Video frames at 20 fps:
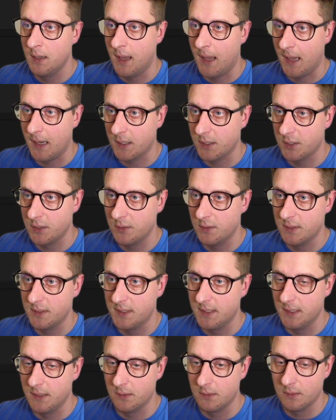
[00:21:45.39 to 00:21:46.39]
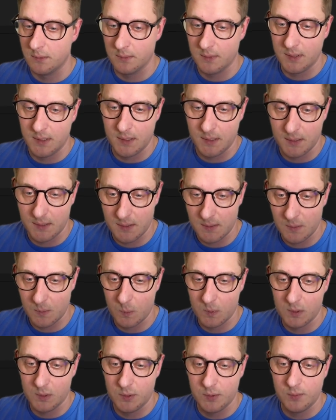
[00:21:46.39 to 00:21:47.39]
action 0, it
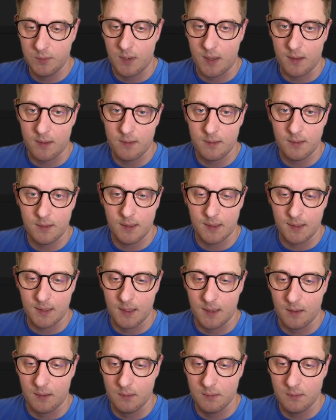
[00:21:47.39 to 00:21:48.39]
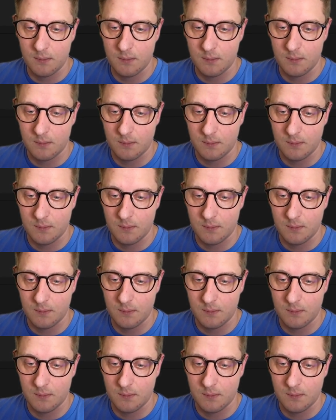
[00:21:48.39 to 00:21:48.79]
will do nothing again.